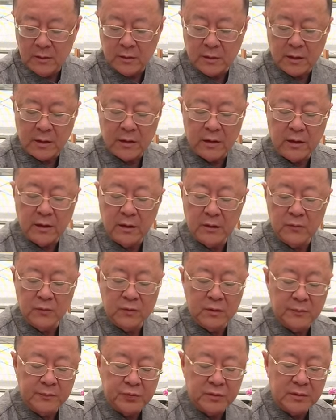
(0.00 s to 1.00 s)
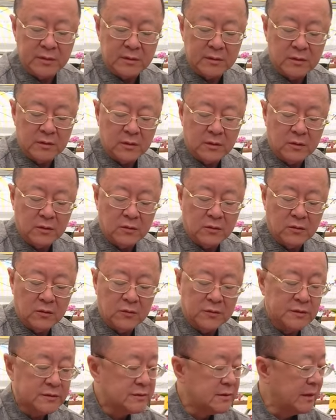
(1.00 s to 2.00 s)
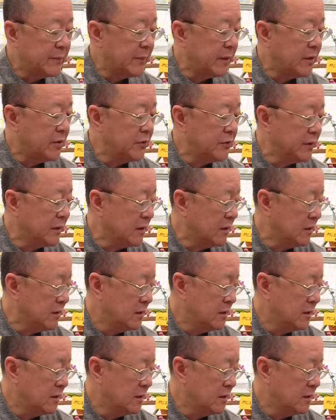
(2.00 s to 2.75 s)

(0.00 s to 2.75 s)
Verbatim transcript: Okay, then we're gonna put it all the same area